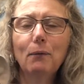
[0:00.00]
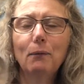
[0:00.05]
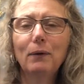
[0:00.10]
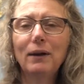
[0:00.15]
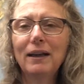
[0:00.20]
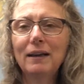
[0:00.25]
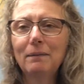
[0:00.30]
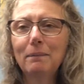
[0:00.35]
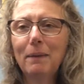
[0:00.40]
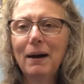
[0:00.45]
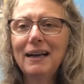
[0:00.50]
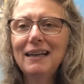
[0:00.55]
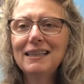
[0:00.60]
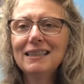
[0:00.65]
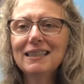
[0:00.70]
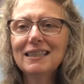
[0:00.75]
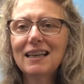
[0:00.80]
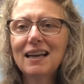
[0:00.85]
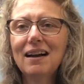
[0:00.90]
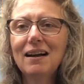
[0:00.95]
When
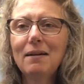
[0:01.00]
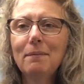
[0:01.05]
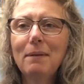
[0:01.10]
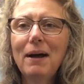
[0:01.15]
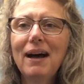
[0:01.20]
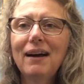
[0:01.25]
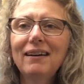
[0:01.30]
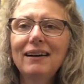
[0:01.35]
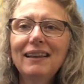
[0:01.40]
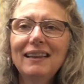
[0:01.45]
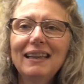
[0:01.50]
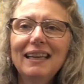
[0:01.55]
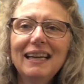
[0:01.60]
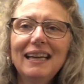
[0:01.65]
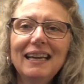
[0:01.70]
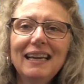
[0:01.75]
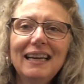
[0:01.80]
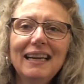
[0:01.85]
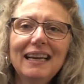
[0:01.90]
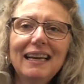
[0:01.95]
mice come out in
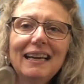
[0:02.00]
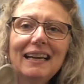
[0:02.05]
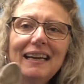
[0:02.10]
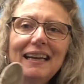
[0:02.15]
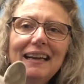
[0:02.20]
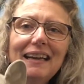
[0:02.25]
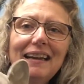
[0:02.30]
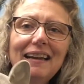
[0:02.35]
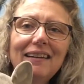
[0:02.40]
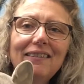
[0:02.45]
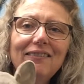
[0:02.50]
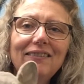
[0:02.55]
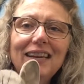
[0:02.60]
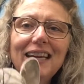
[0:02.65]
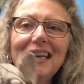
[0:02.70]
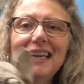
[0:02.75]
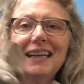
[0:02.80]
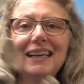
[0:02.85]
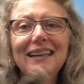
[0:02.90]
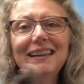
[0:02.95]
the
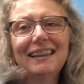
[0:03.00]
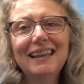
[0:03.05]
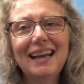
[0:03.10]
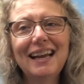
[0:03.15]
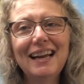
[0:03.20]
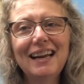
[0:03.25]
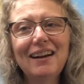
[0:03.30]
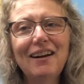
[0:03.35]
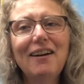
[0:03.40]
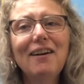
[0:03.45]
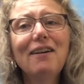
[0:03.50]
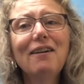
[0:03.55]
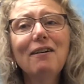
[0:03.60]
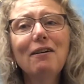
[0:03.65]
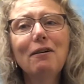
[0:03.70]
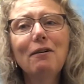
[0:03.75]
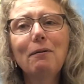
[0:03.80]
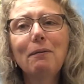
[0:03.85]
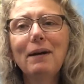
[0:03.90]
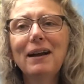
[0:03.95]
evening, they
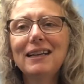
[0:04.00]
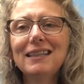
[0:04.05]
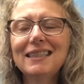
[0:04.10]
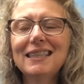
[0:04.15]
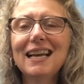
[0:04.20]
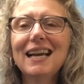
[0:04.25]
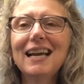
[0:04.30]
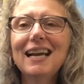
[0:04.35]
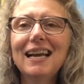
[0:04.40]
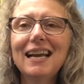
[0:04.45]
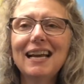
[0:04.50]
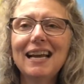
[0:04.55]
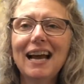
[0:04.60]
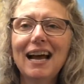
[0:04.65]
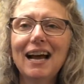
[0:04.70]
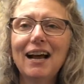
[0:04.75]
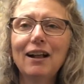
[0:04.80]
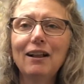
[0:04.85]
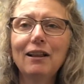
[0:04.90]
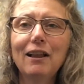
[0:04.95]
always say
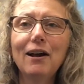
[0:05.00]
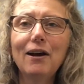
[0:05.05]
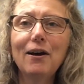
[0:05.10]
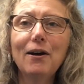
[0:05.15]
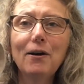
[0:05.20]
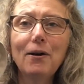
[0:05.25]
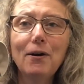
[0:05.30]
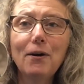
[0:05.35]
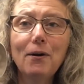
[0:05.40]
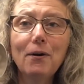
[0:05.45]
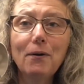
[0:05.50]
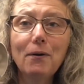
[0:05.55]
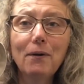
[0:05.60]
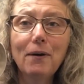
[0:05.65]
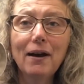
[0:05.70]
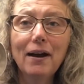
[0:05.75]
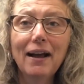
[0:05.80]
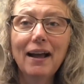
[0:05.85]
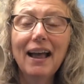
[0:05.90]
hello.